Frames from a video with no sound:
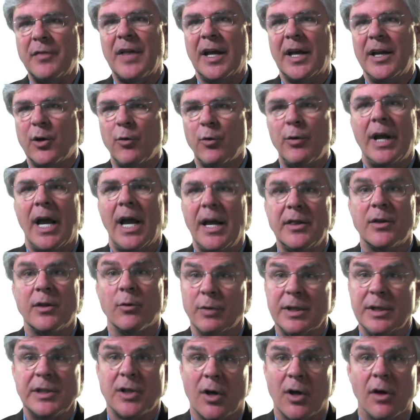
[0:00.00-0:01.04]
they create the
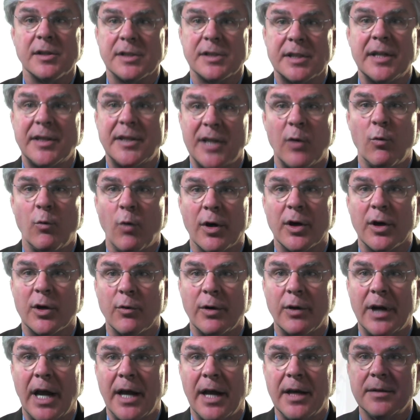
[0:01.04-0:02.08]
results that they want to
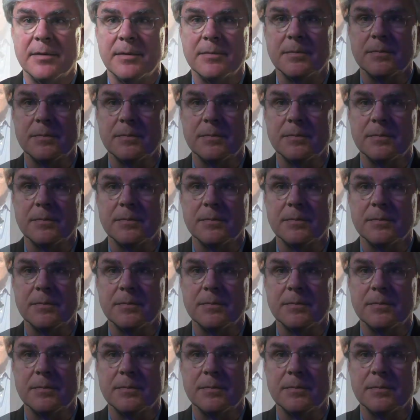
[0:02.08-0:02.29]
create.